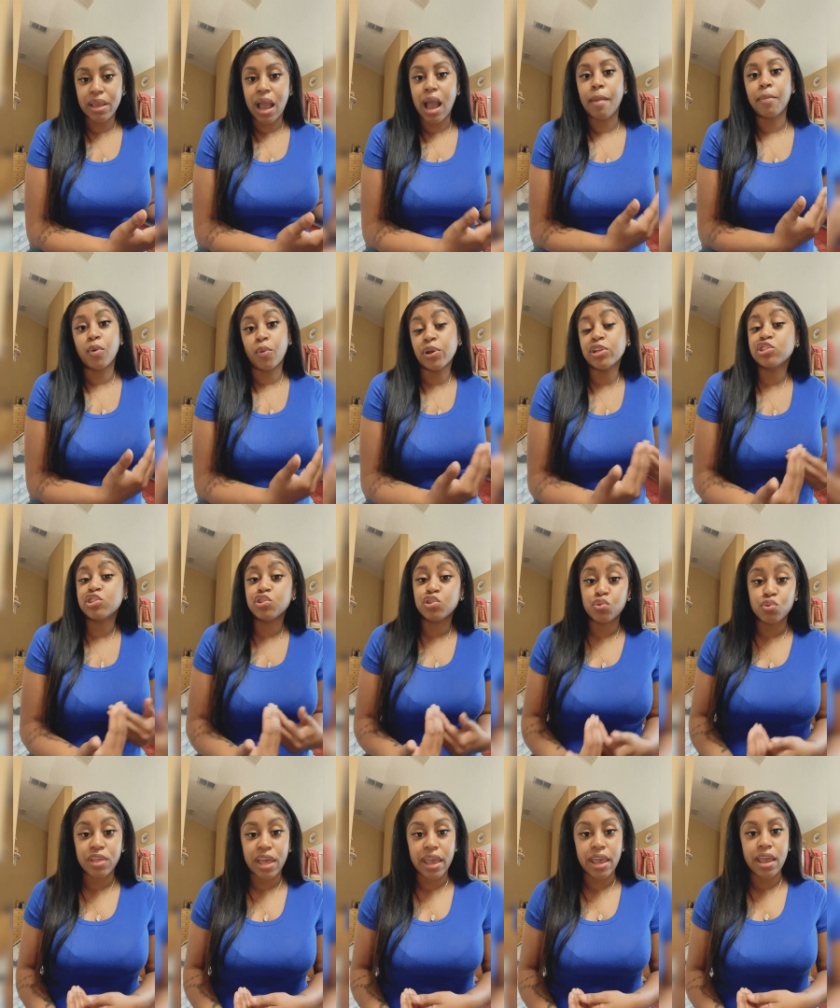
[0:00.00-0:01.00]
I'm going to do
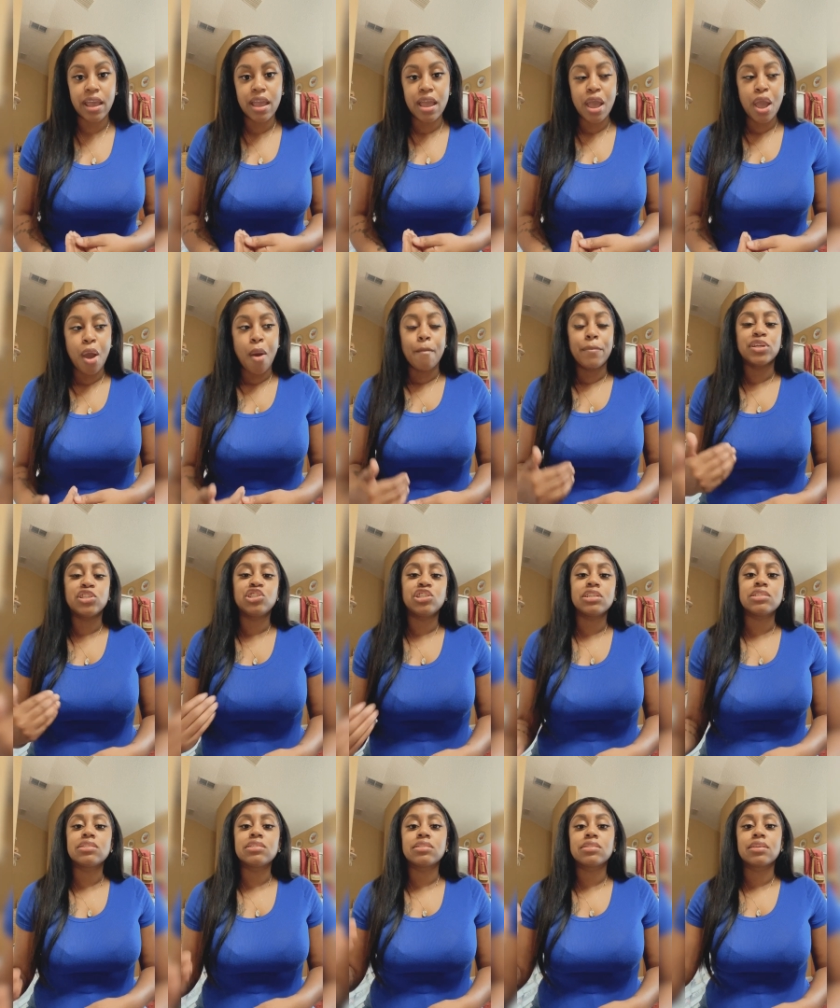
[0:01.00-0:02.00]
that. But
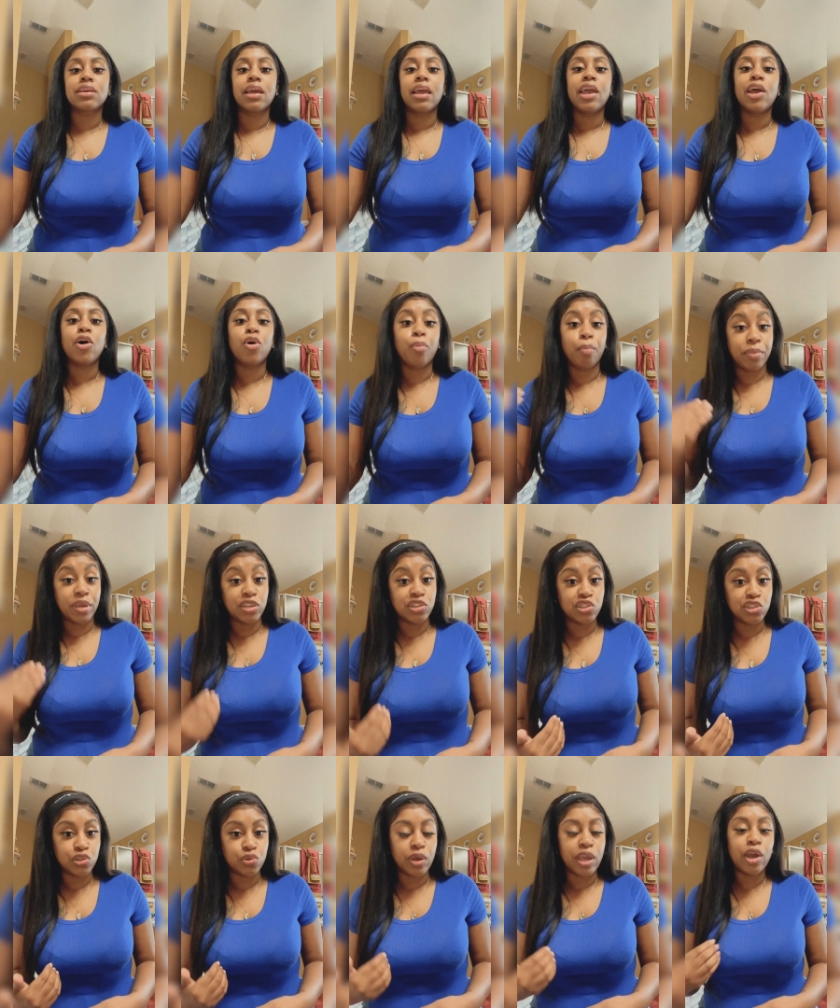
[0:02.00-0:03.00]
just help me
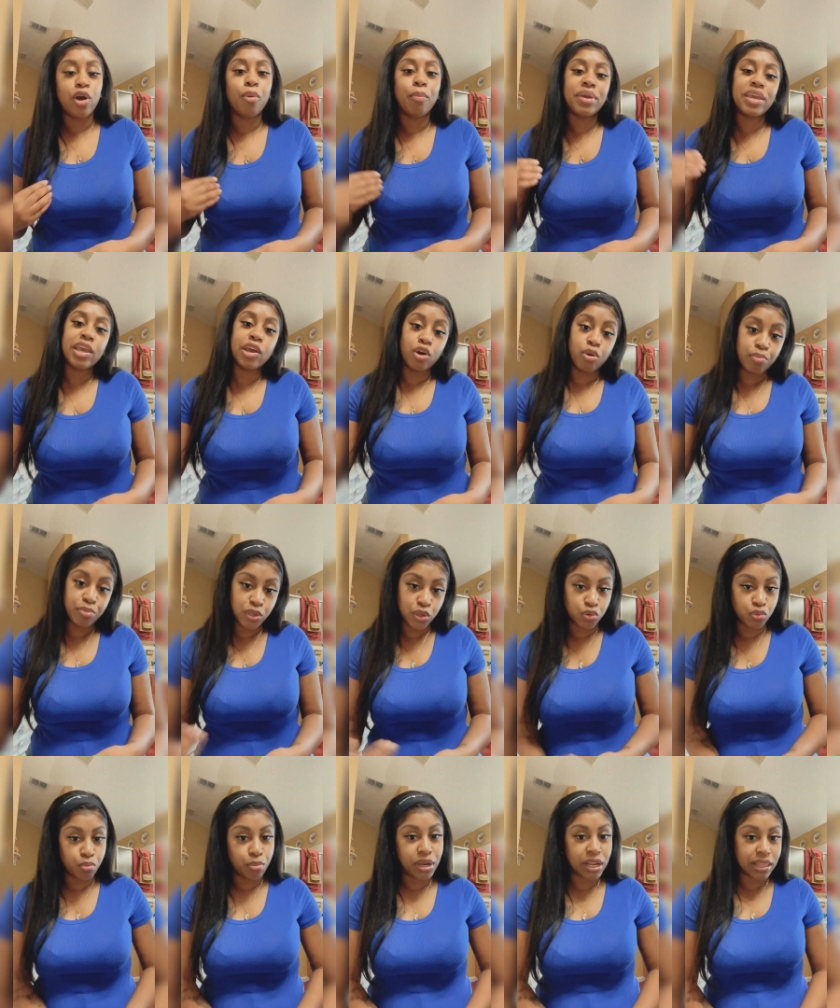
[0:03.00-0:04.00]
too. Help me help
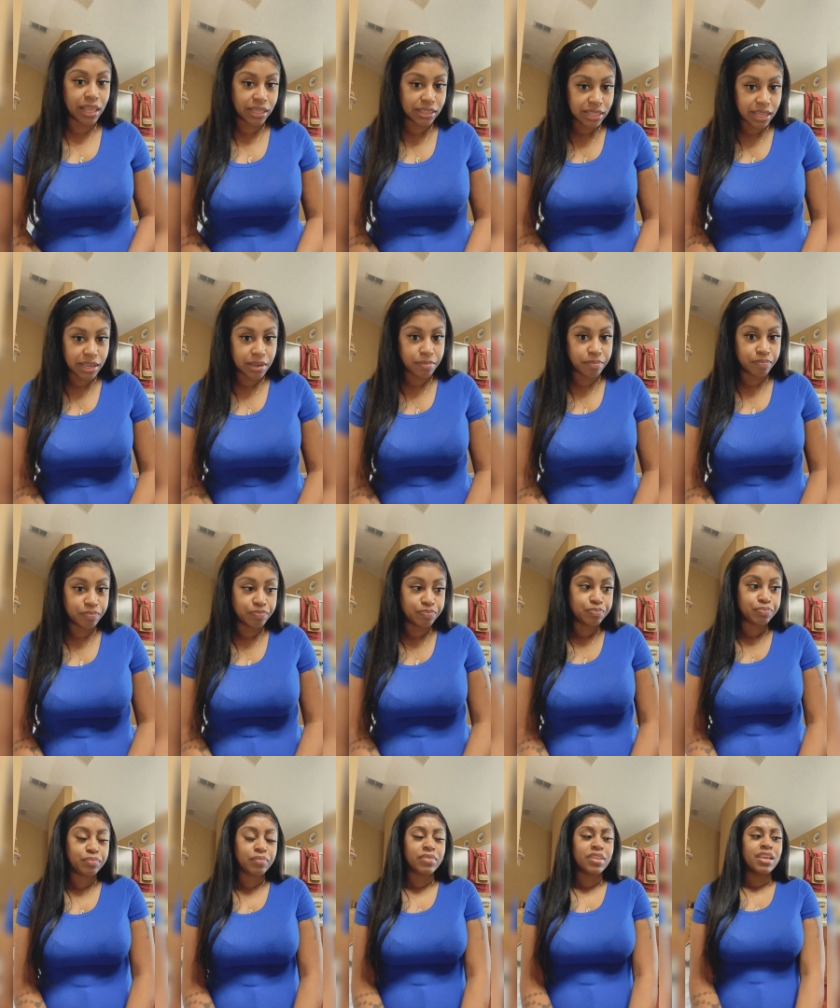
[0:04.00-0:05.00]
you, put it like that.
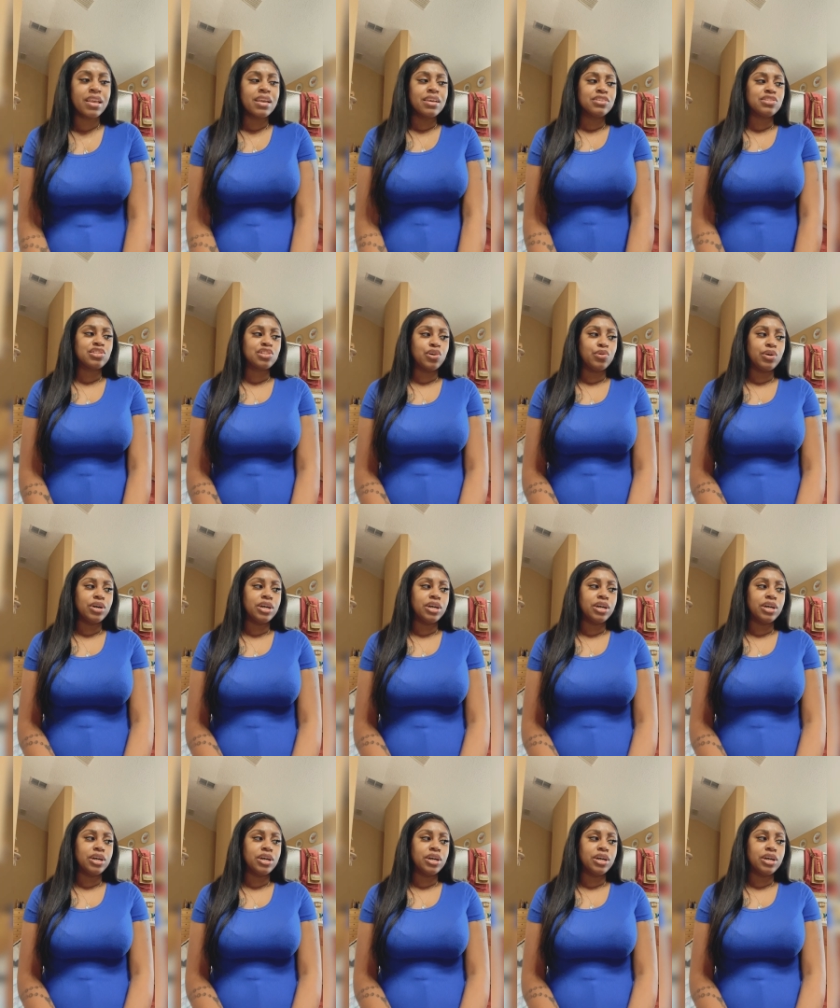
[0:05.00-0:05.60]
So